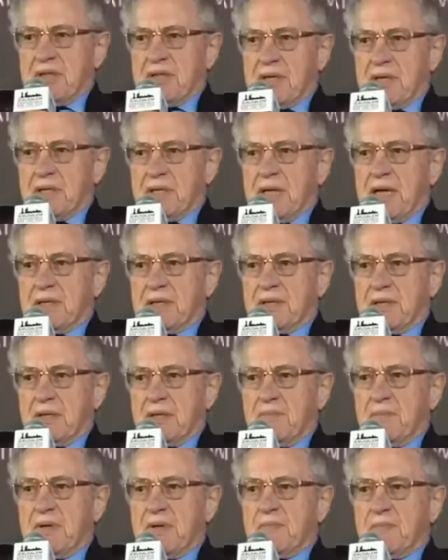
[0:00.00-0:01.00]
I think that
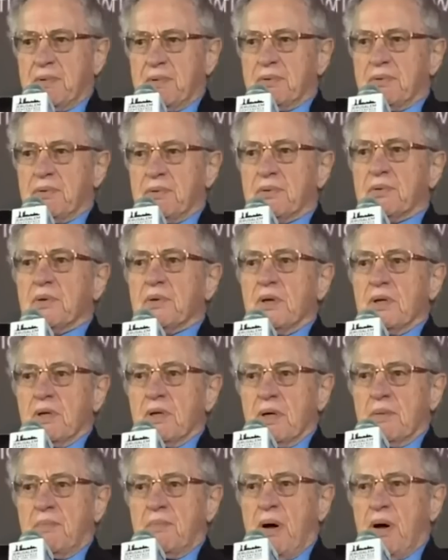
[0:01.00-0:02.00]
the people who are
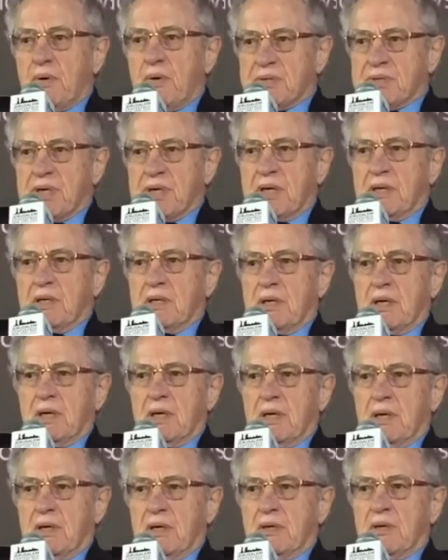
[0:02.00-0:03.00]
opposing
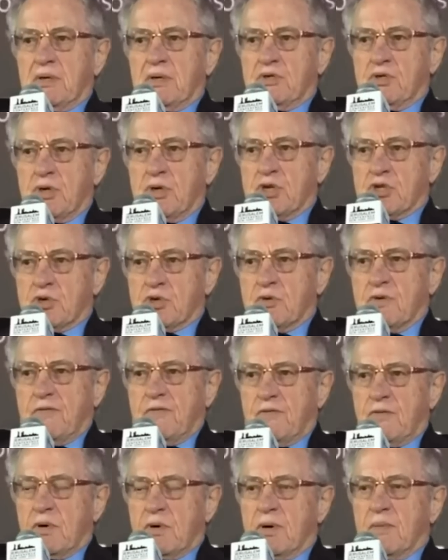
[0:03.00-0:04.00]
judicial
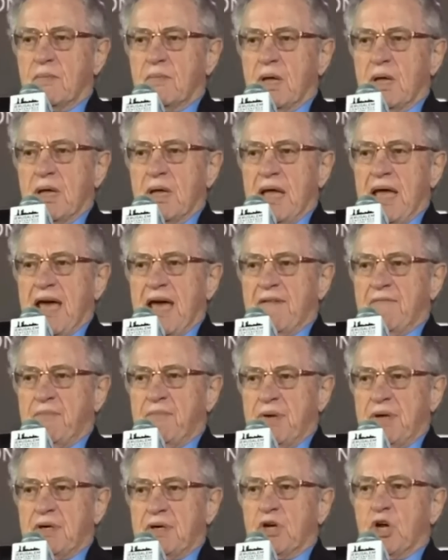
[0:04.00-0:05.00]
reform
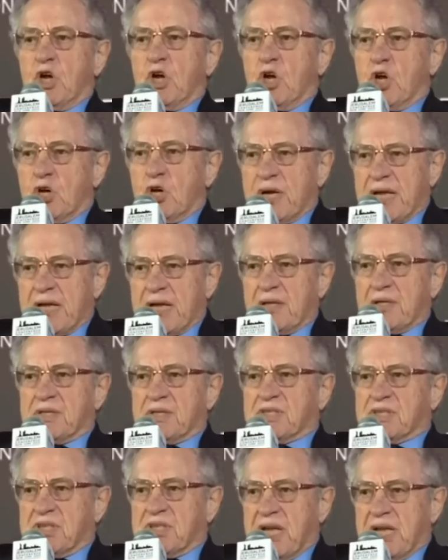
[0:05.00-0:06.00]
have been hurting
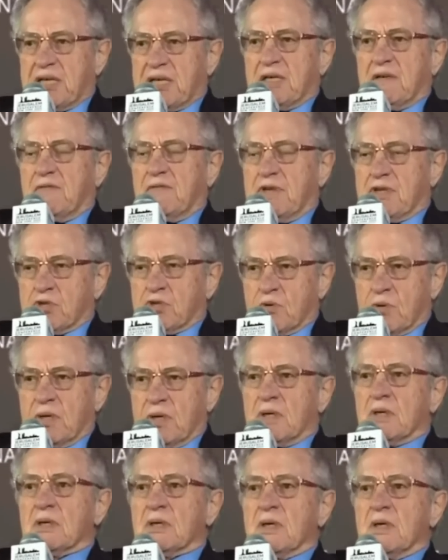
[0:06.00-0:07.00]
the state of
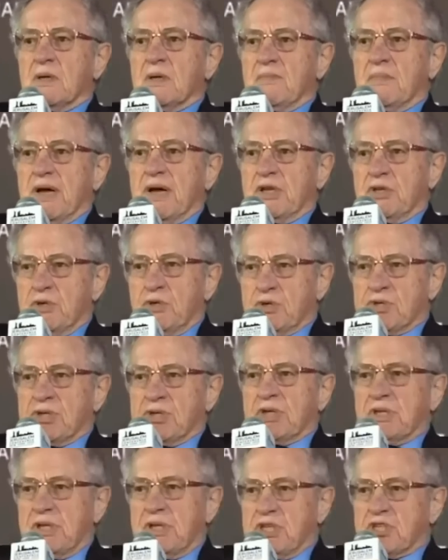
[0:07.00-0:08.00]
Israel by
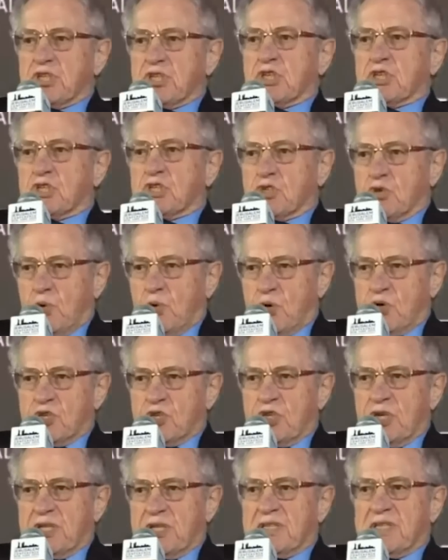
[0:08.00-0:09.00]
using these
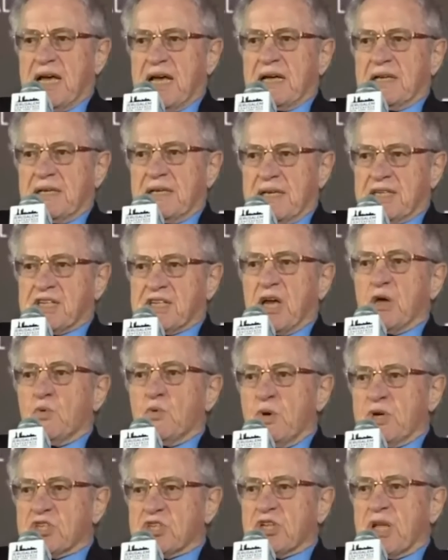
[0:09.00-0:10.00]
extortionate techniques. I
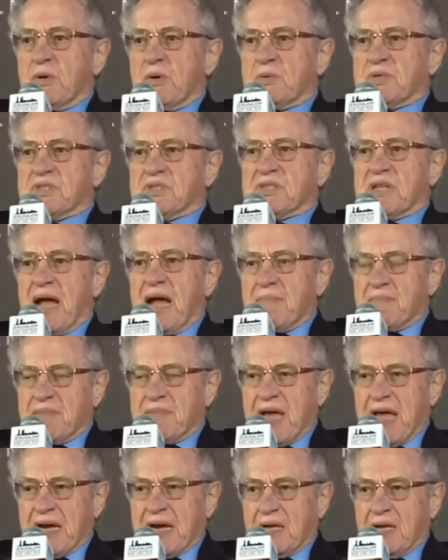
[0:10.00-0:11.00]
wish they would
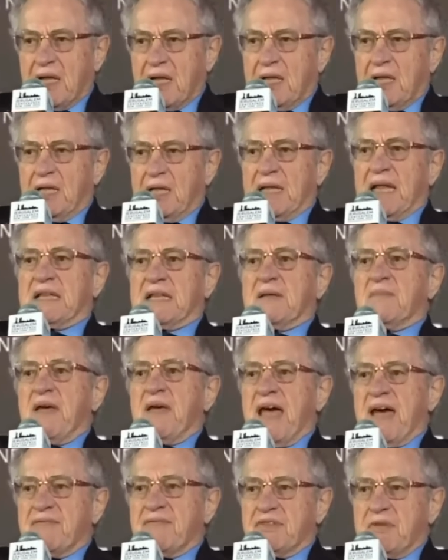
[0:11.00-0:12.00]
stop that, let
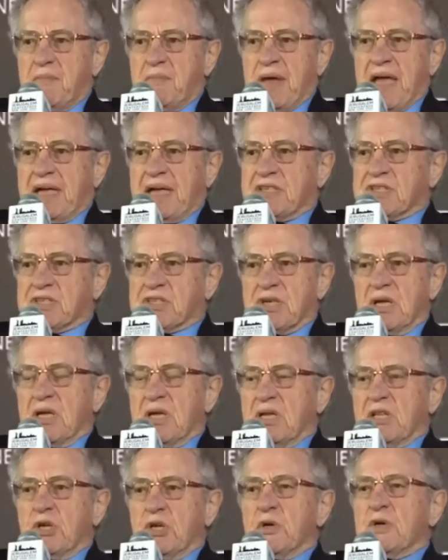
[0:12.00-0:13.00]
them have debates.
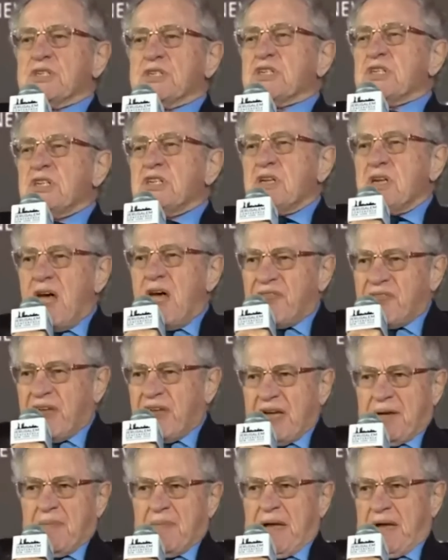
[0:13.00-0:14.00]
There is
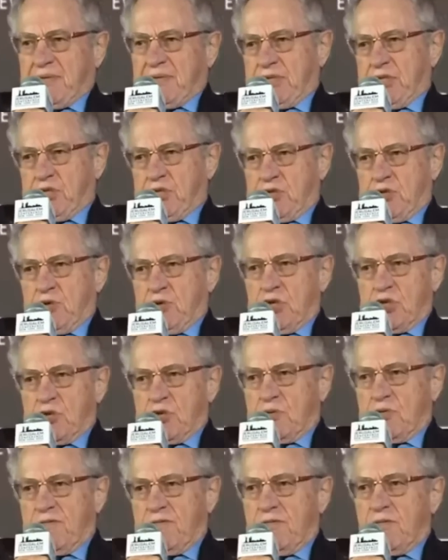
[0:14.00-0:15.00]
nothing about this
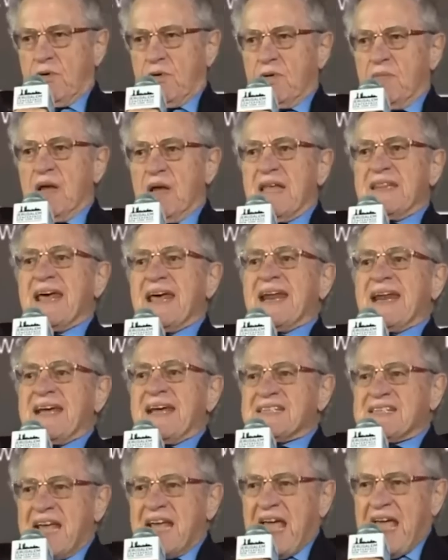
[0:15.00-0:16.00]
judicial reform that
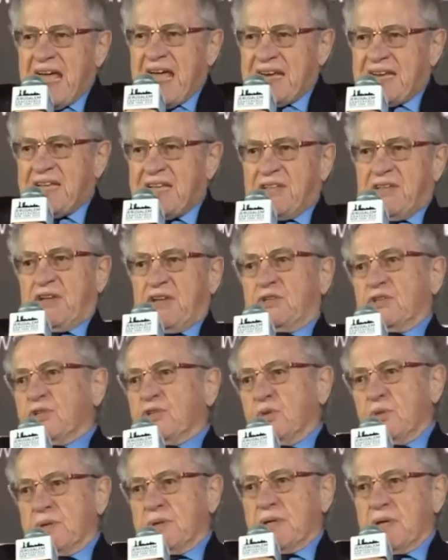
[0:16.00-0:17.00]
has anything to
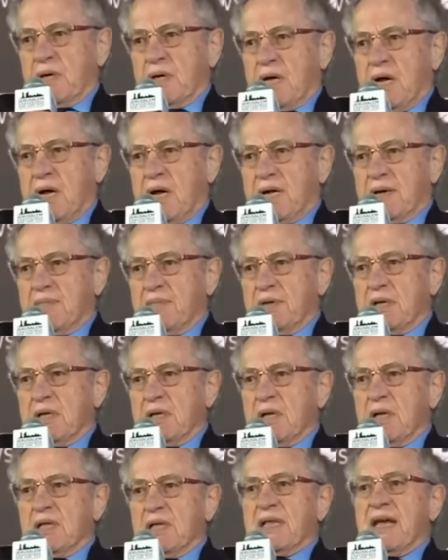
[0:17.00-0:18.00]
do with the
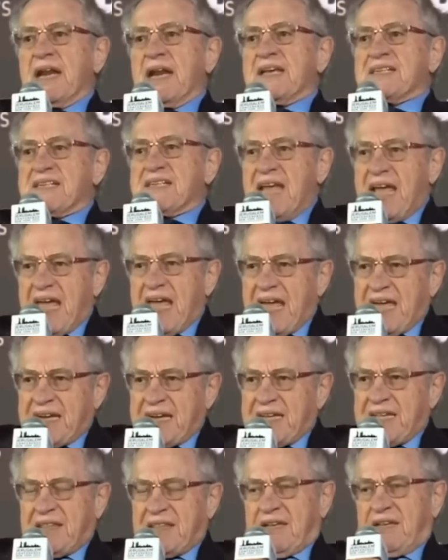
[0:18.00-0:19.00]
economy, that has
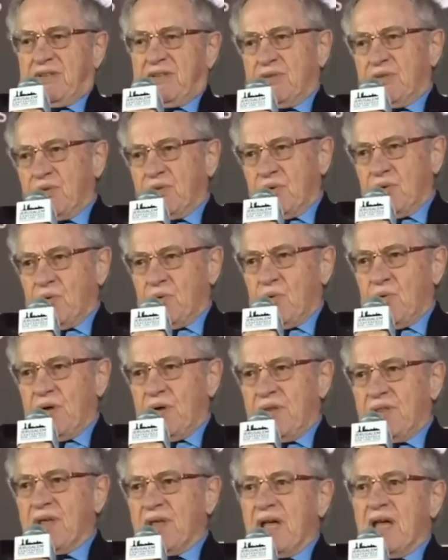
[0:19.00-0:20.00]
anything to do
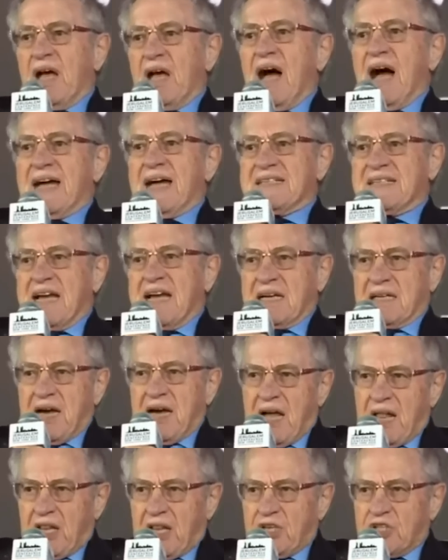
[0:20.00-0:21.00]
with high
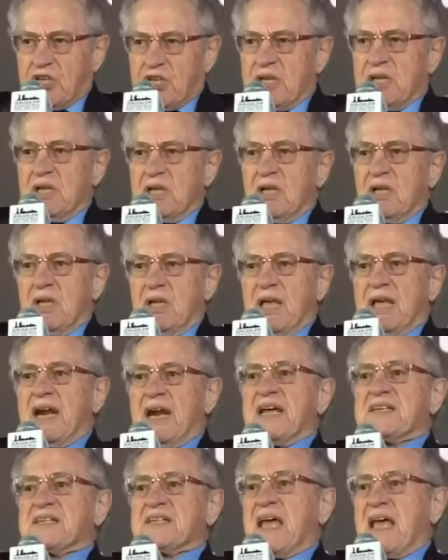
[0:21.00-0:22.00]
technology,
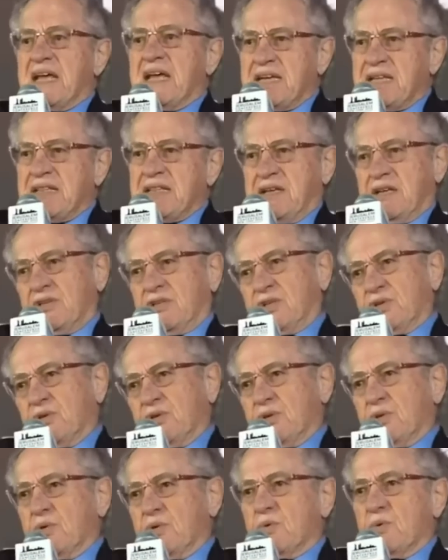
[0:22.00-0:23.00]
that has anything to
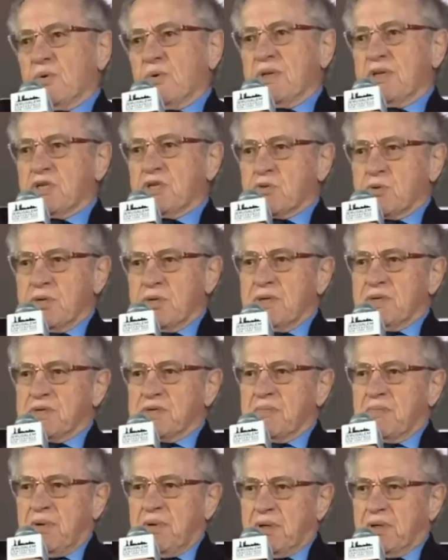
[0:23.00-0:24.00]
do with
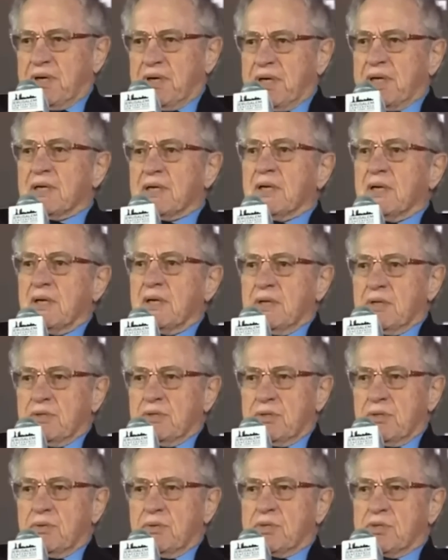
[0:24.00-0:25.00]
Israel's ability
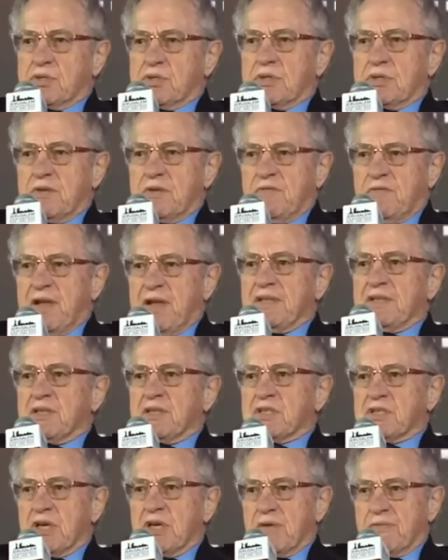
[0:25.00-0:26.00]
to
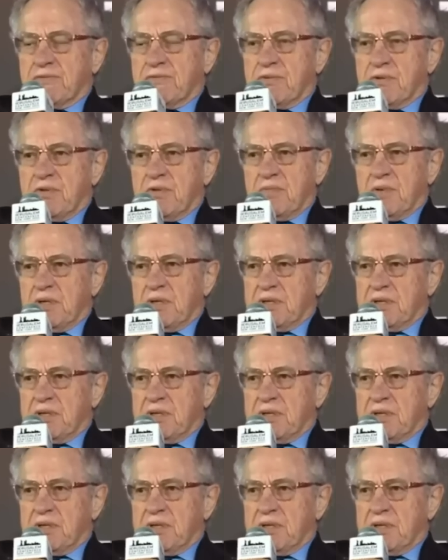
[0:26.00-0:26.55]
defend itself through the